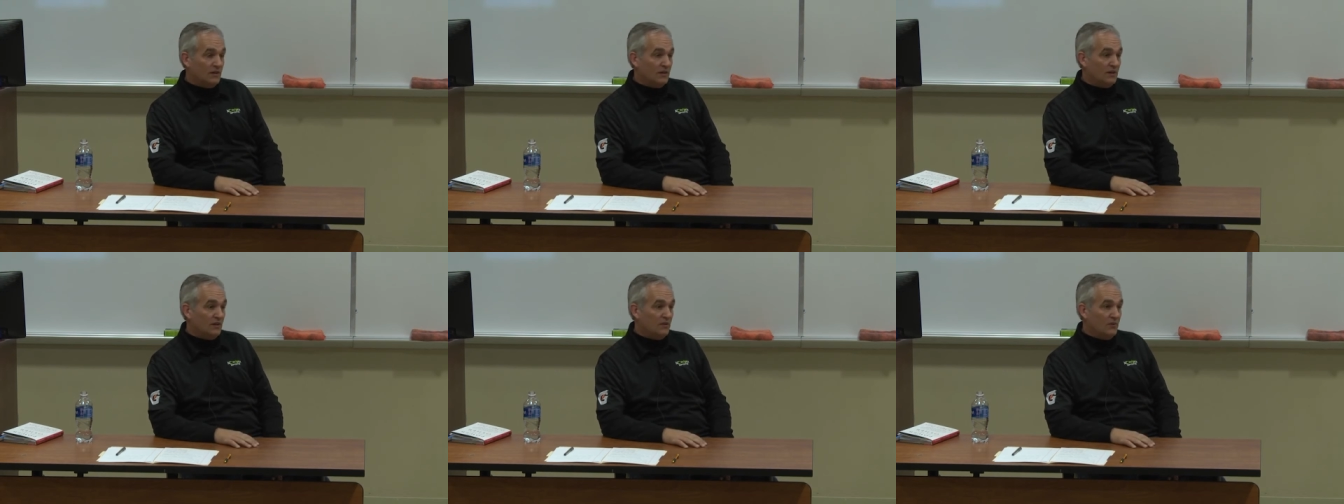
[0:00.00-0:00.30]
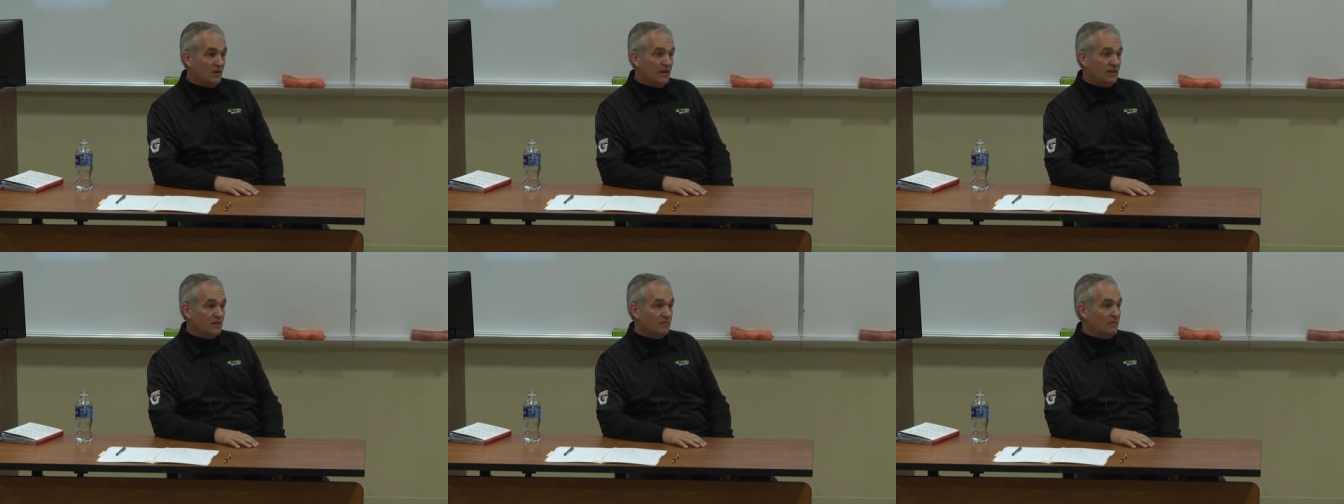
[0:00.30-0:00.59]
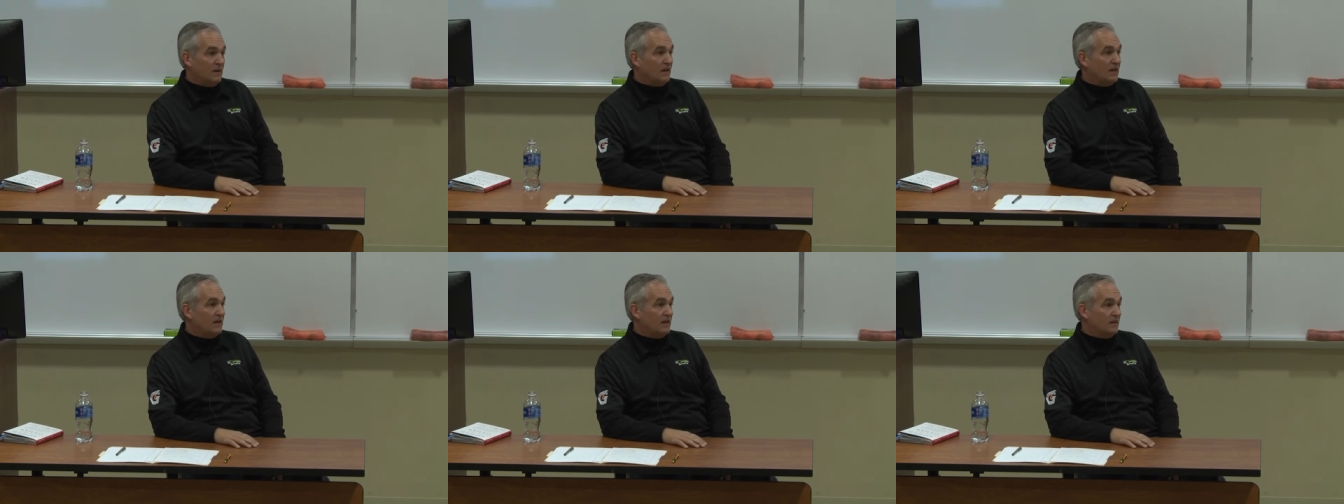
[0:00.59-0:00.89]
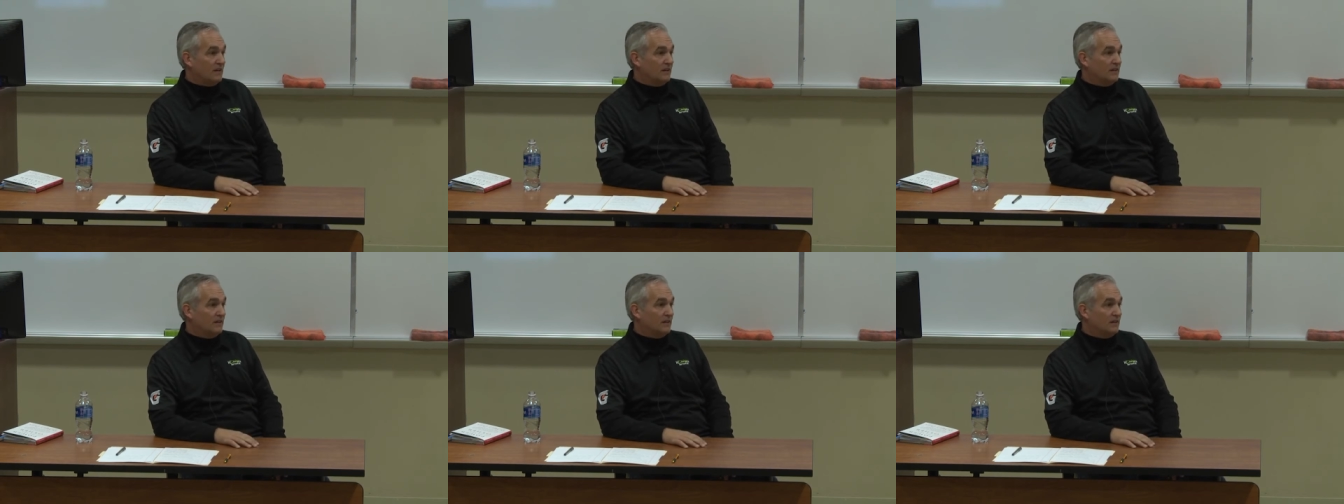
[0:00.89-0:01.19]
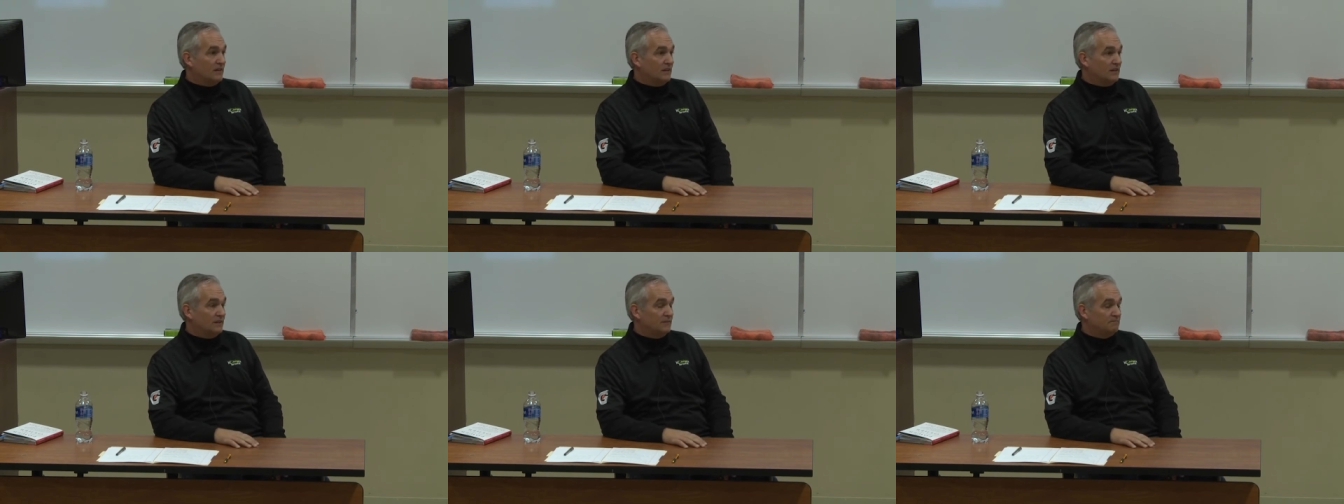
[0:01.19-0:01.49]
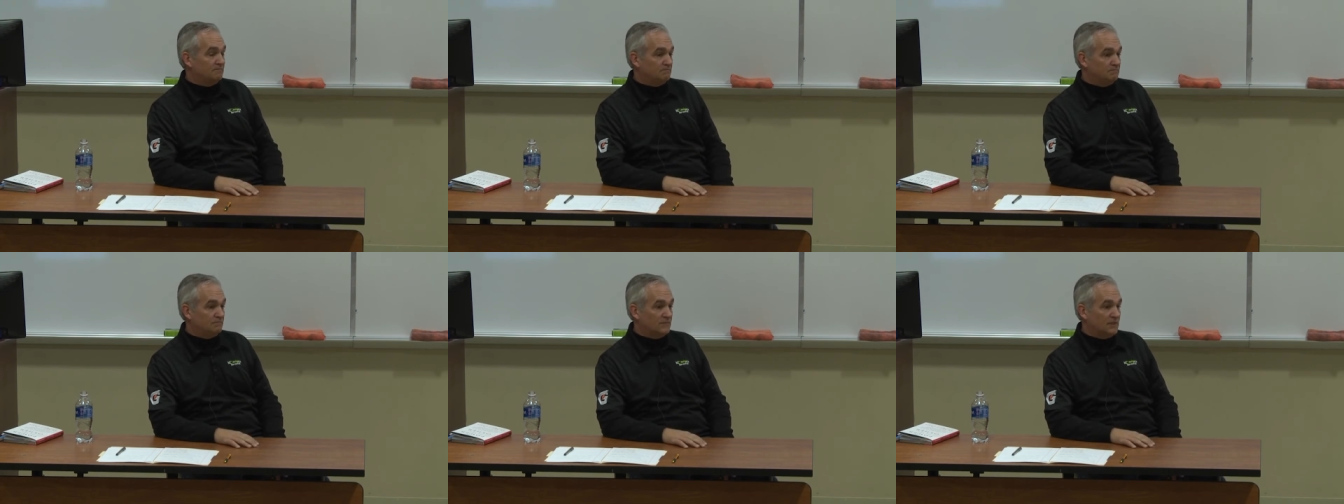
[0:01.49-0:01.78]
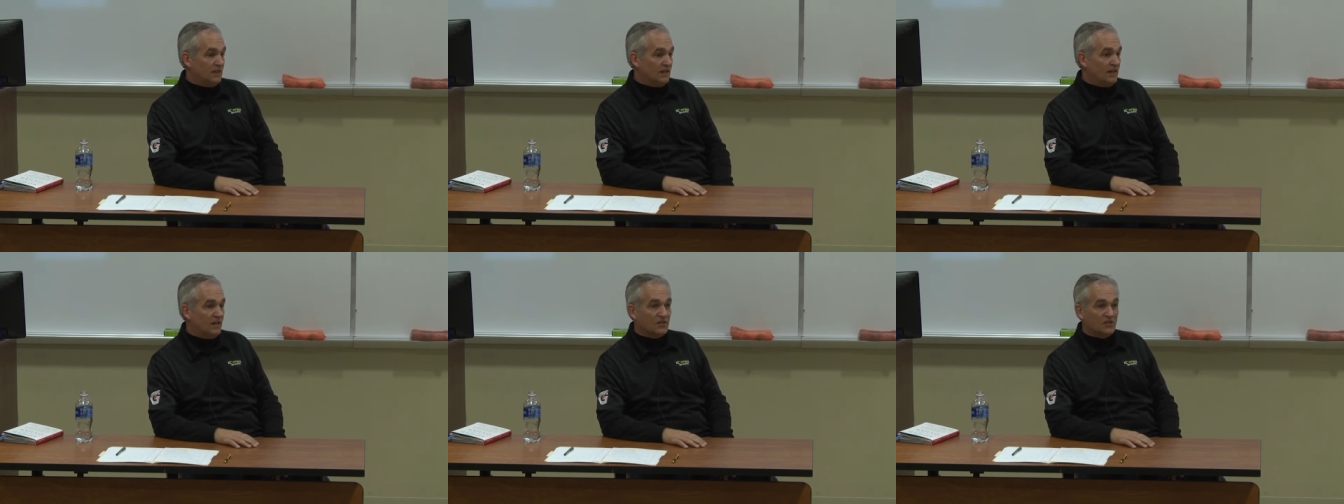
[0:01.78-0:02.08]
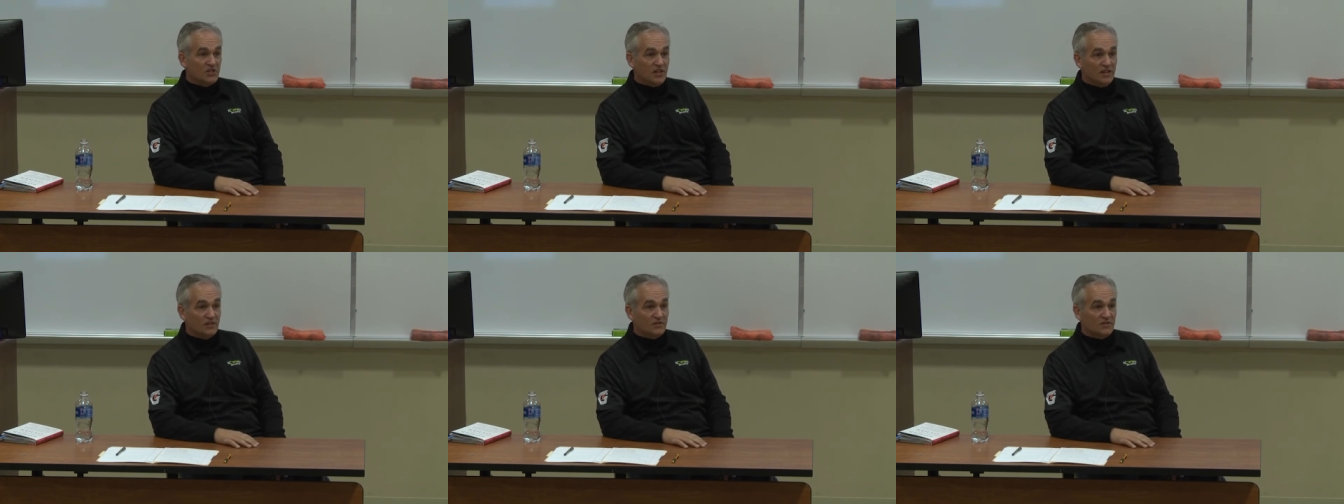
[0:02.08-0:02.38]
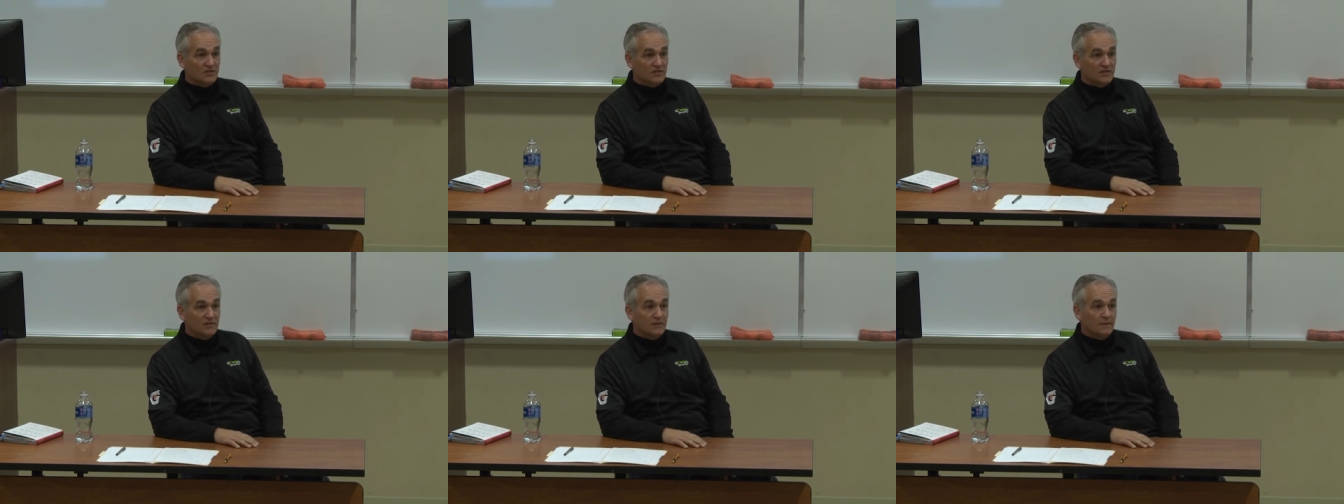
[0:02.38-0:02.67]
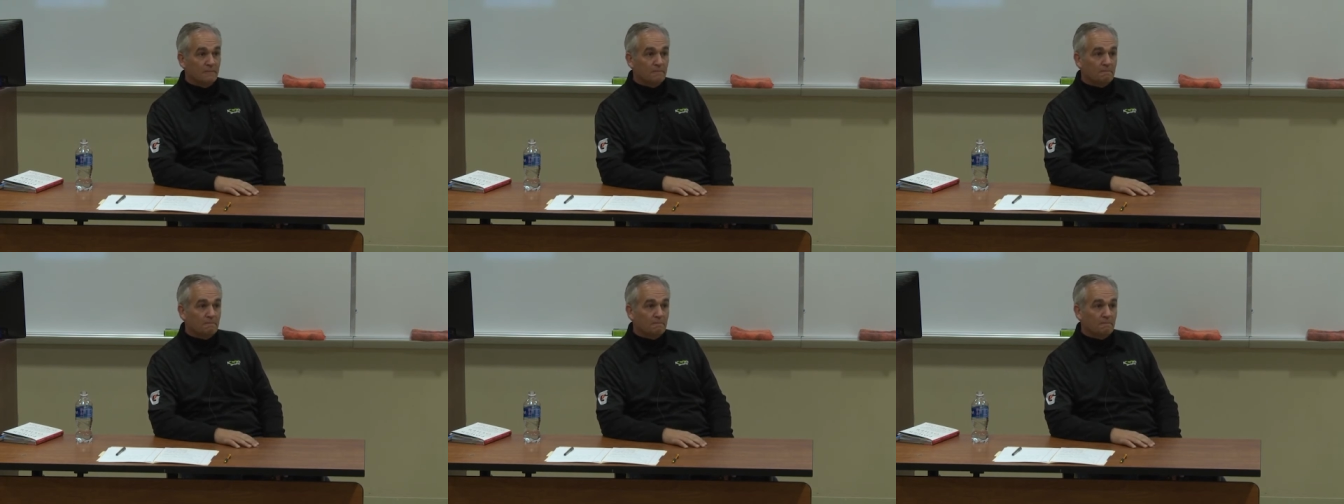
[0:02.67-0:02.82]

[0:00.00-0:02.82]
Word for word: uh, we had to make um, a lot of changes.